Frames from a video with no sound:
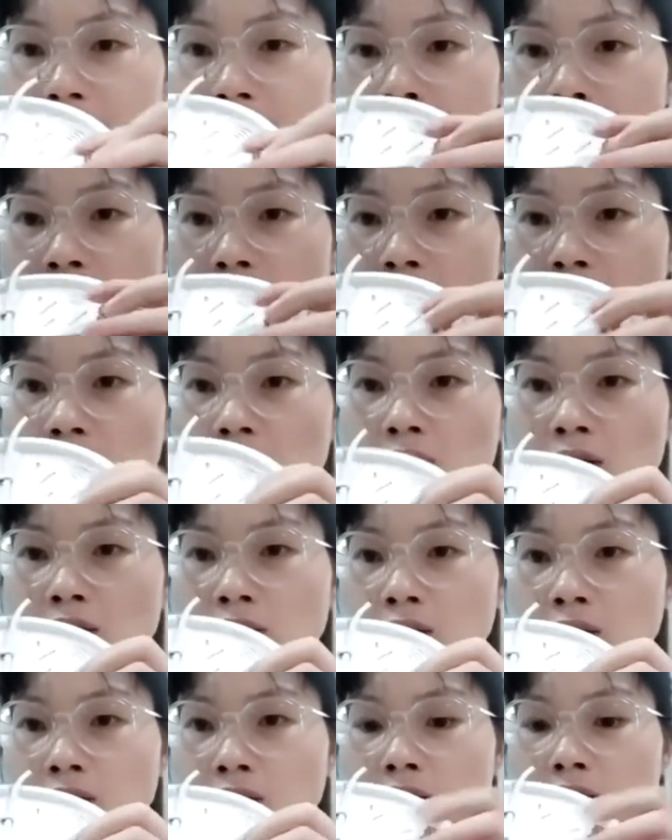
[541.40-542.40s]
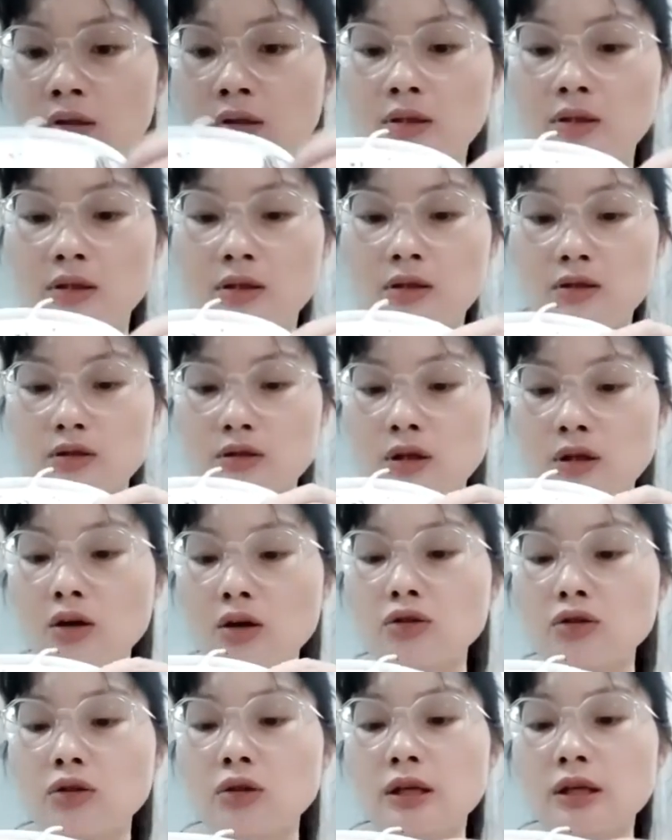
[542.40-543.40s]
Also it can
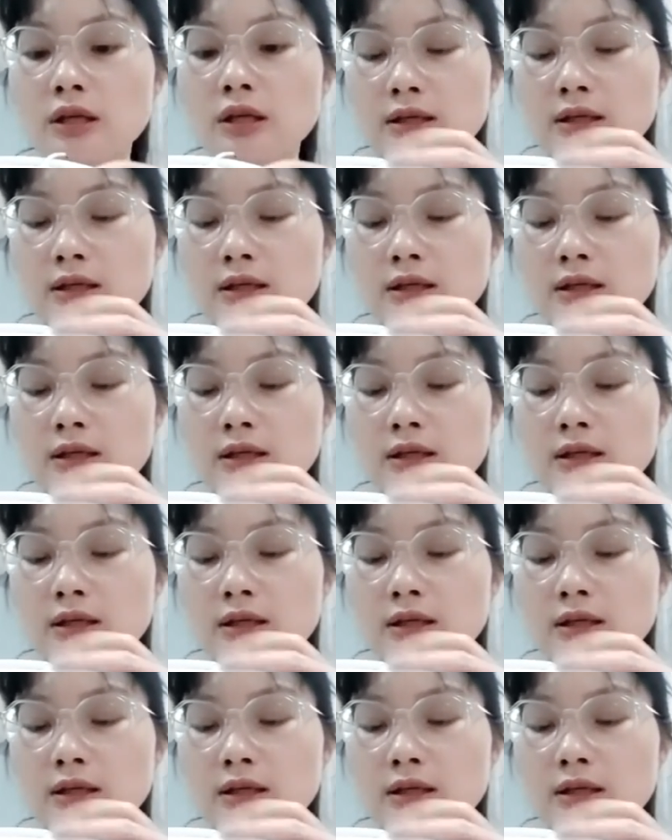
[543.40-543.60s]
adjustable.